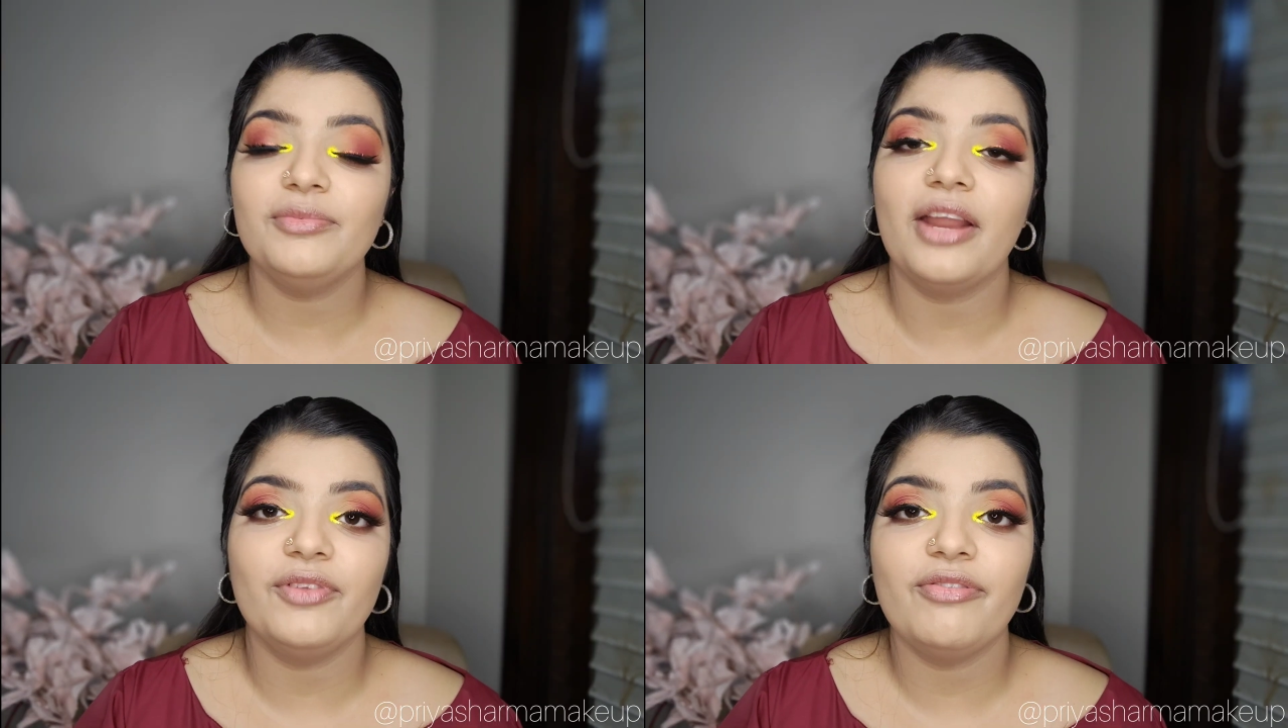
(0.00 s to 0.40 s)

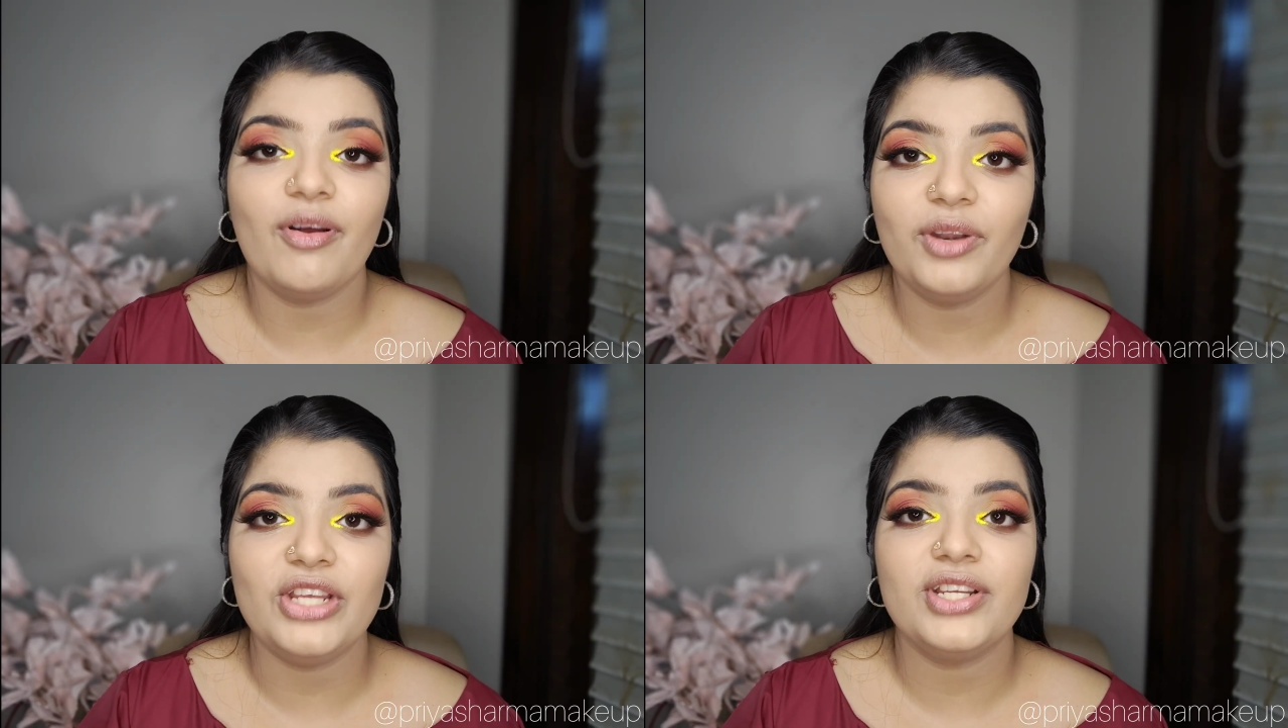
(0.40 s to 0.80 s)
that I'm done with
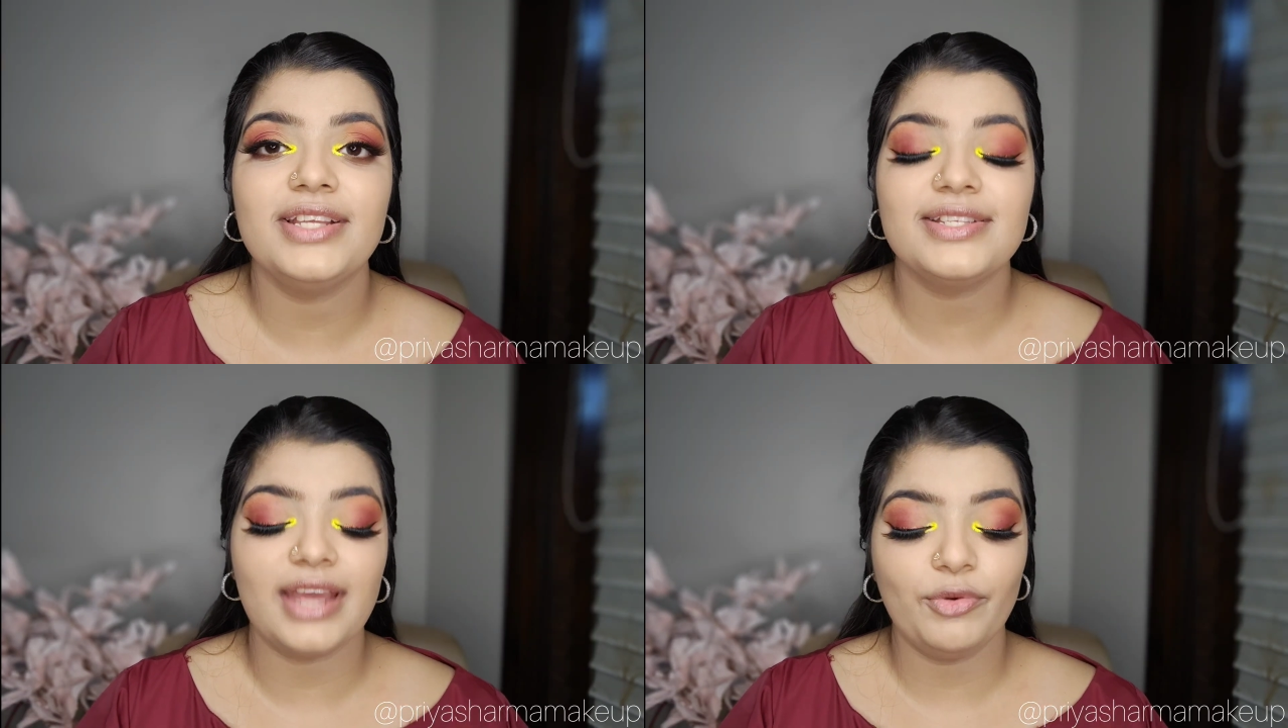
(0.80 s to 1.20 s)
the
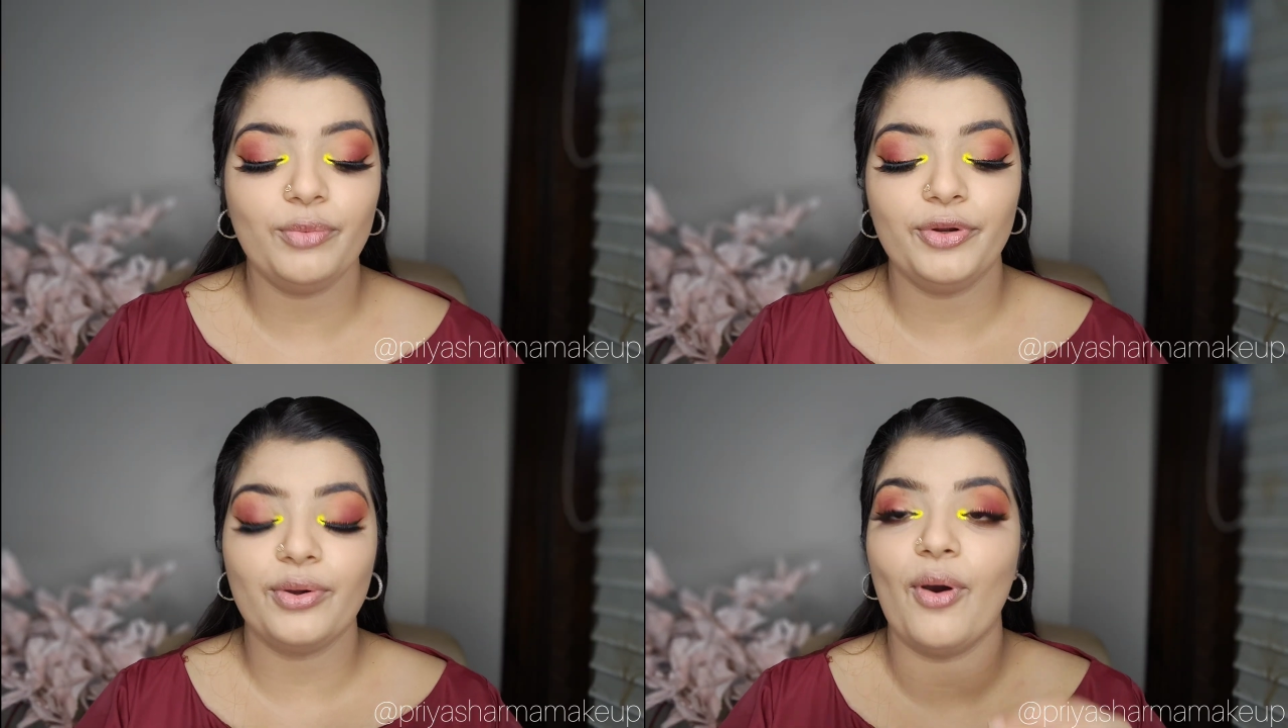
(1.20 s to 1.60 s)
foundation, it's
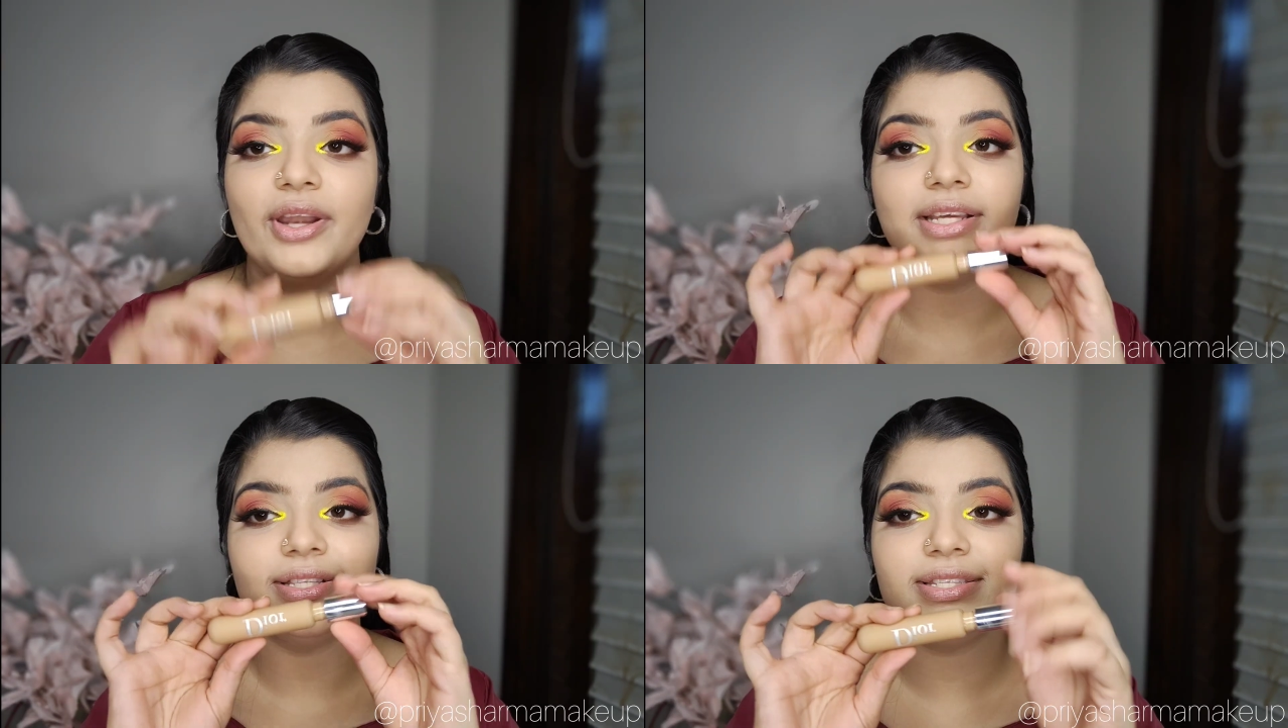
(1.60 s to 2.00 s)
time to put
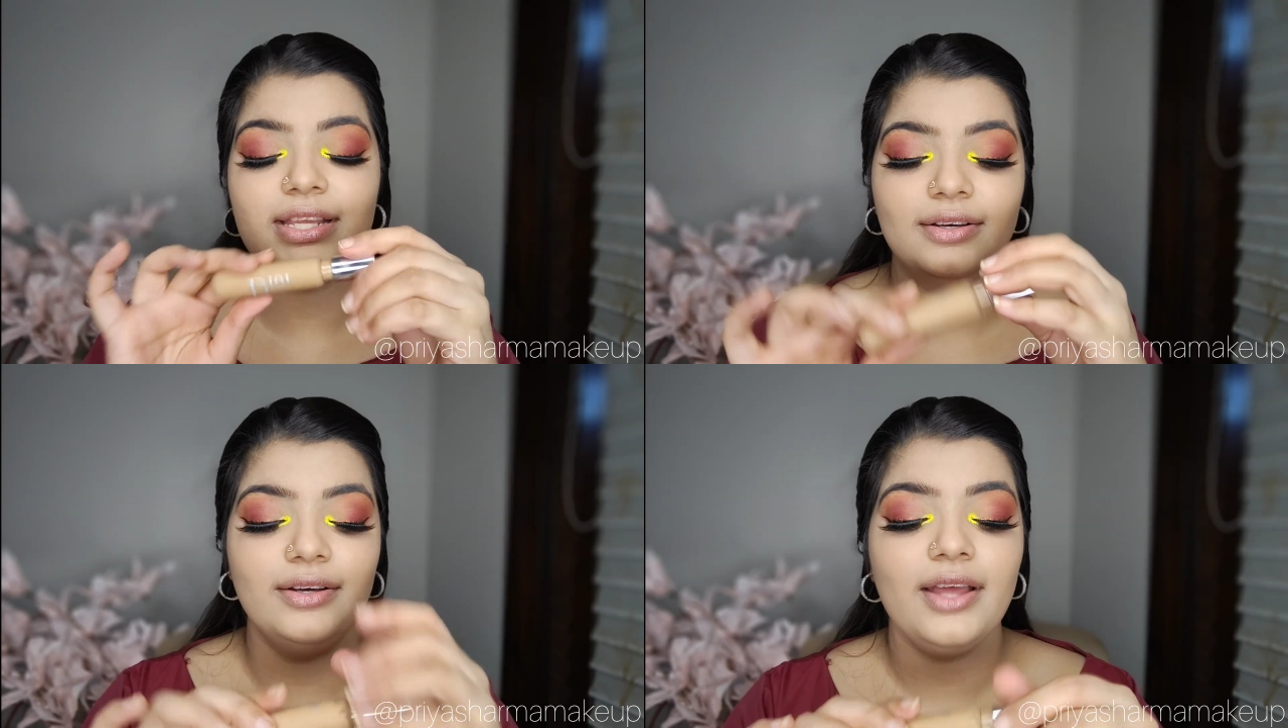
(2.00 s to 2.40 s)
on
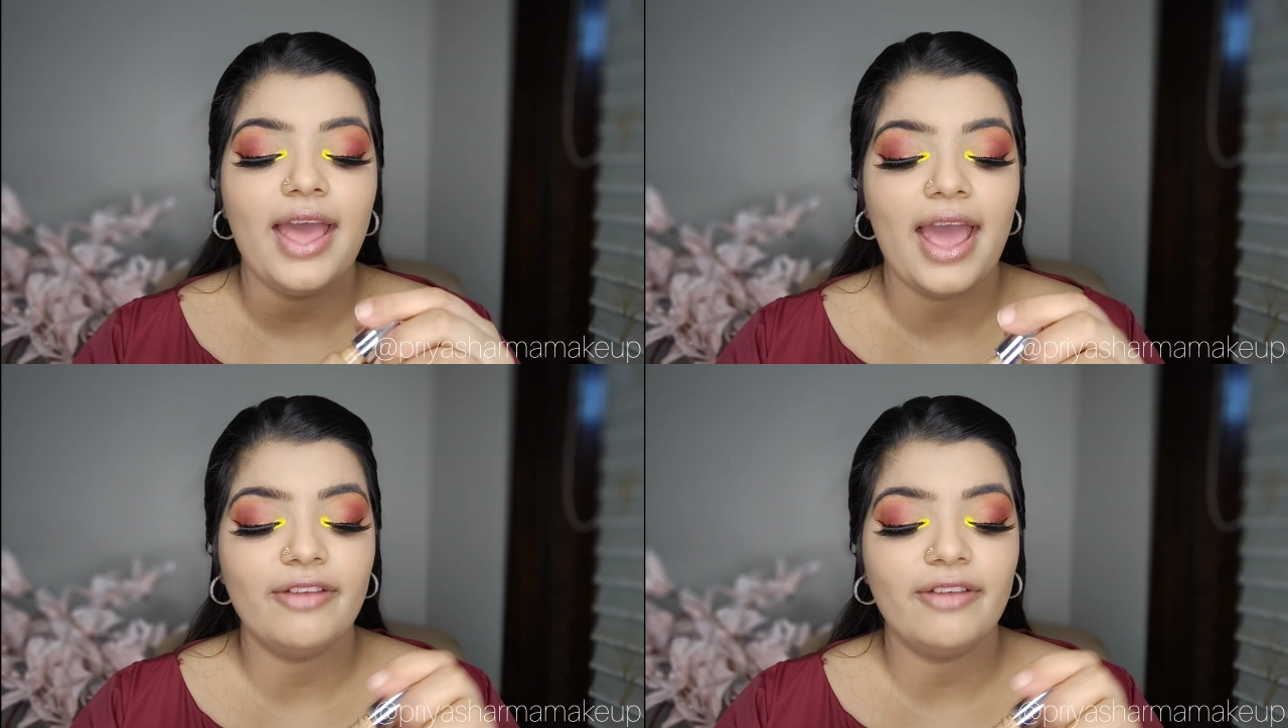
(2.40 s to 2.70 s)
concealer,